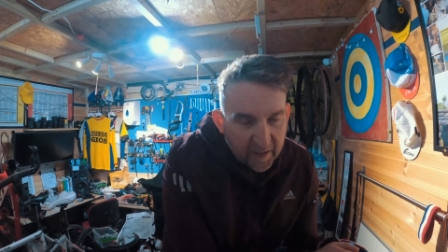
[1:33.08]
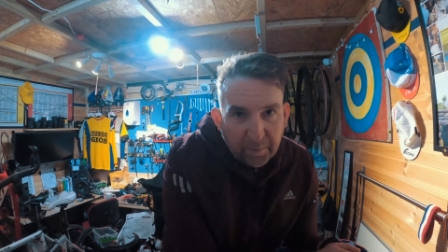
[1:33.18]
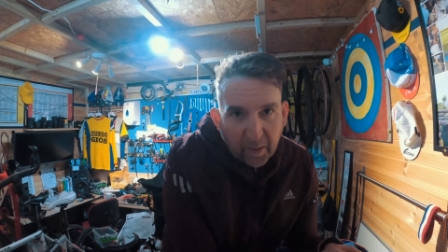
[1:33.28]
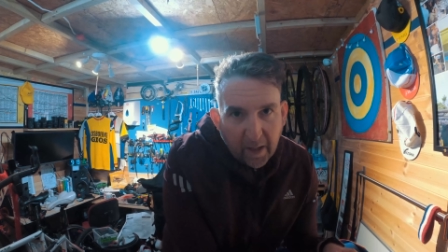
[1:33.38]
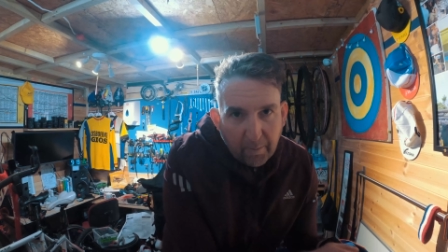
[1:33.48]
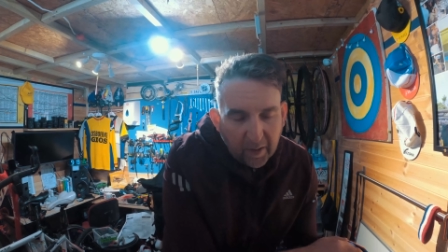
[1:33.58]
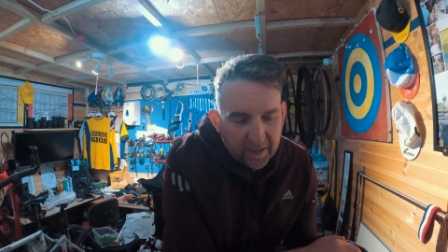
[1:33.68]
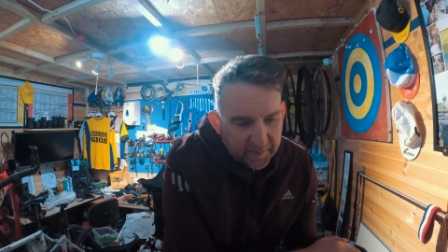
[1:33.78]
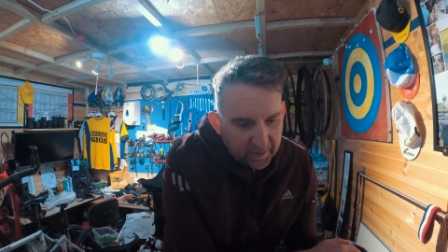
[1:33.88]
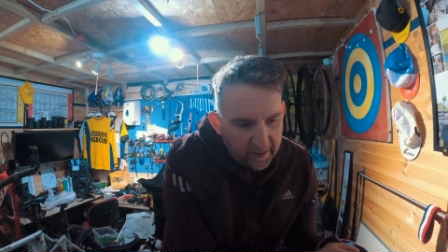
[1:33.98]
It's pretty
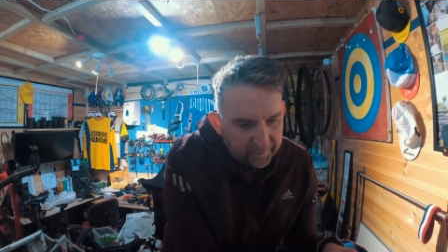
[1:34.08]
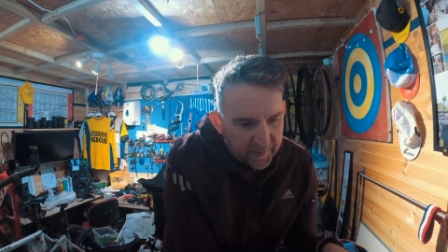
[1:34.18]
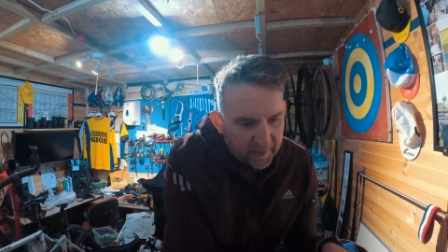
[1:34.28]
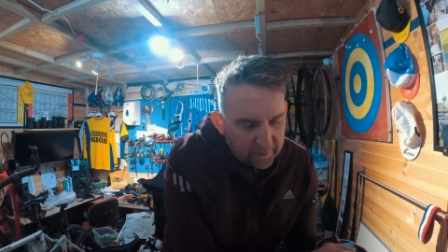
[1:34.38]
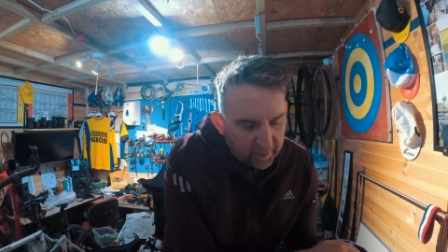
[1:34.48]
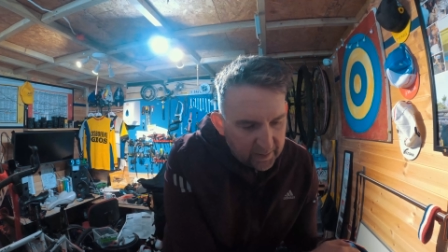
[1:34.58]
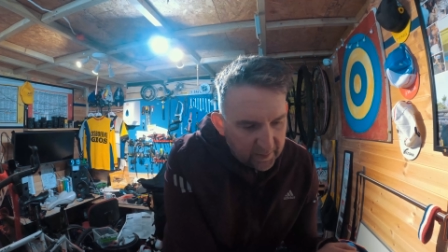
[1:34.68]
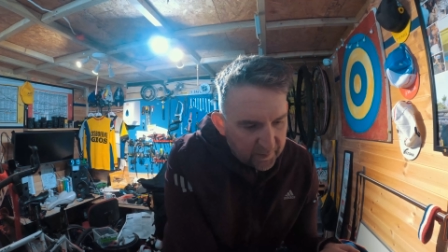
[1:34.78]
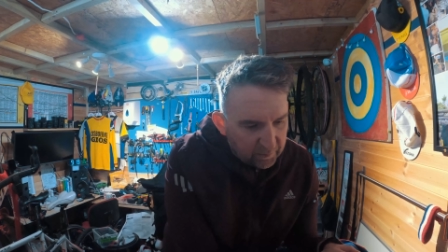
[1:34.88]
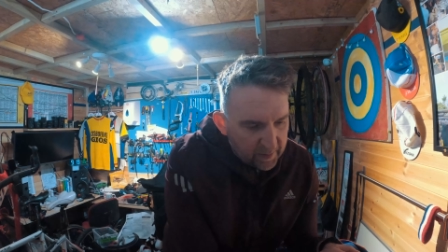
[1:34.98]
unpleasant, I have to say, but it
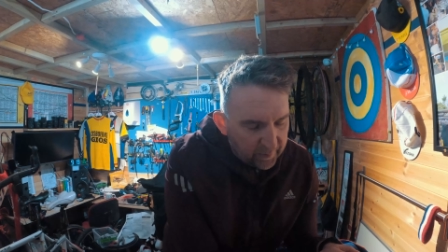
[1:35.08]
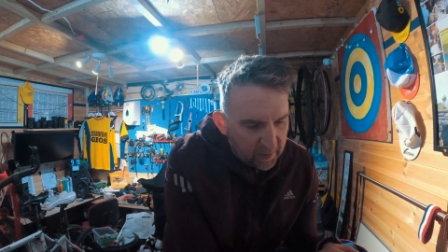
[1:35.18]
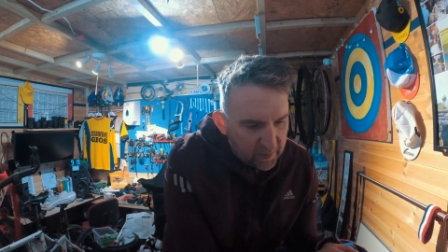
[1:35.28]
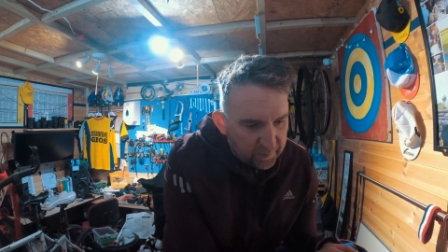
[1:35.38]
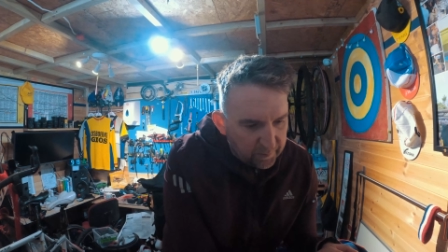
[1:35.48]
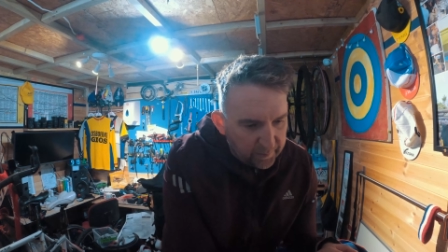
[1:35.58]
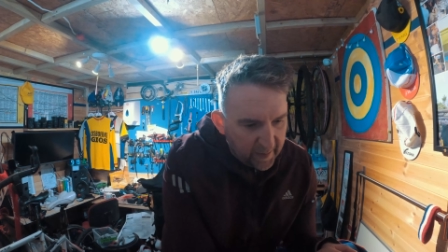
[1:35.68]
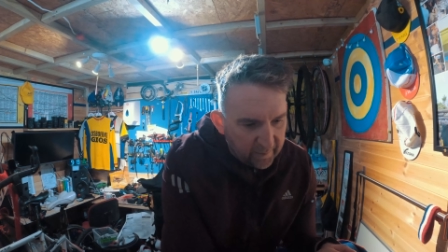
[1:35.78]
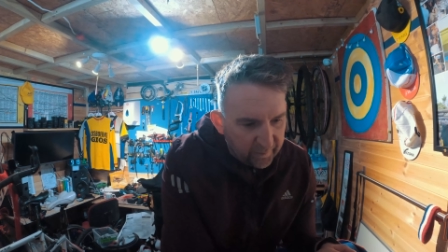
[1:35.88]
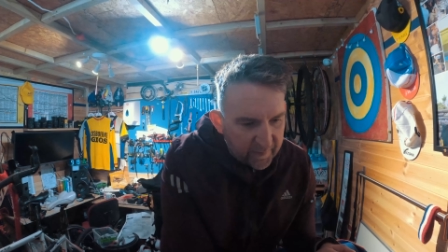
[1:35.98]
does reap huge
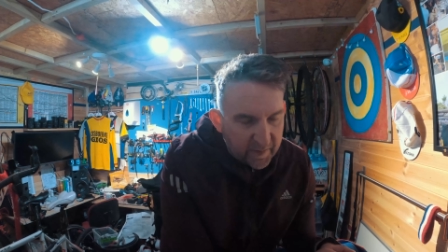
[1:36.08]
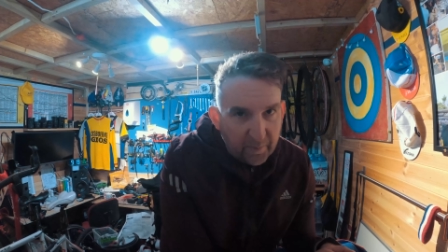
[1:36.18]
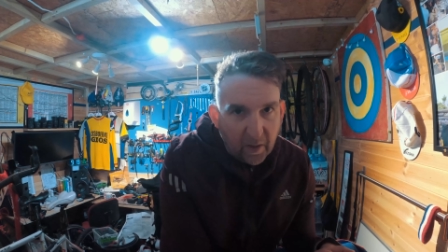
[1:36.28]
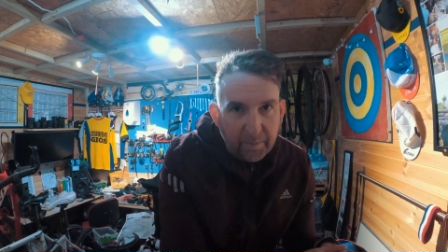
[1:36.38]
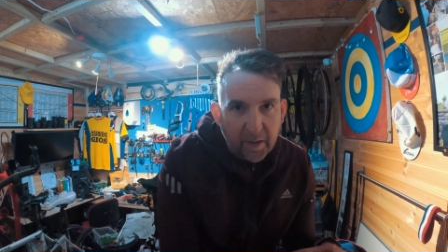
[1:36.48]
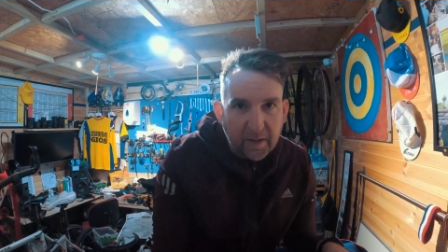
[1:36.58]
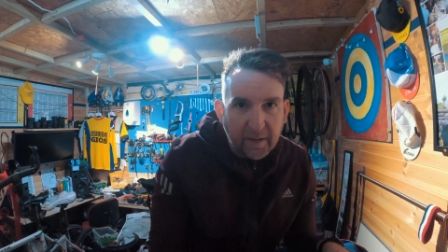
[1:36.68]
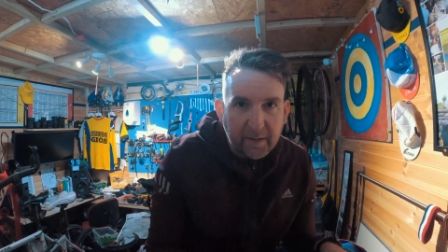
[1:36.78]
benefits, in my opinion.